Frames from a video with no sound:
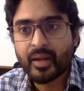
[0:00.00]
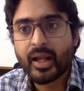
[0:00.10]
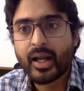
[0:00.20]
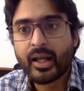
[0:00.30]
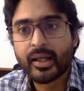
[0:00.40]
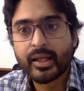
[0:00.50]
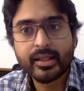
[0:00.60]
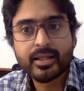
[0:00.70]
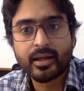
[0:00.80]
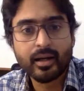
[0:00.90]
and I
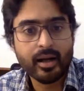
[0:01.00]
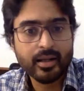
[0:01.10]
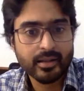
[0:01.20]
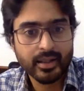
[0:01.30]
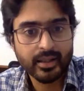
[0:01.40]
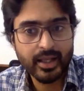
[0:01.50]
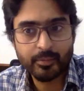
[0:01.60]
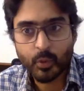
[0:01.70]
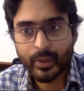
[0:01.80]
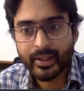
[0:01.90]
can start answering
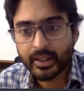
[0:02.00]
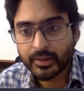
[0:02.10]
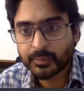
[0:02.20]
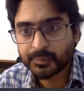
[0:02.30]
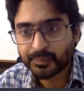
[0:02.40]
them quickly.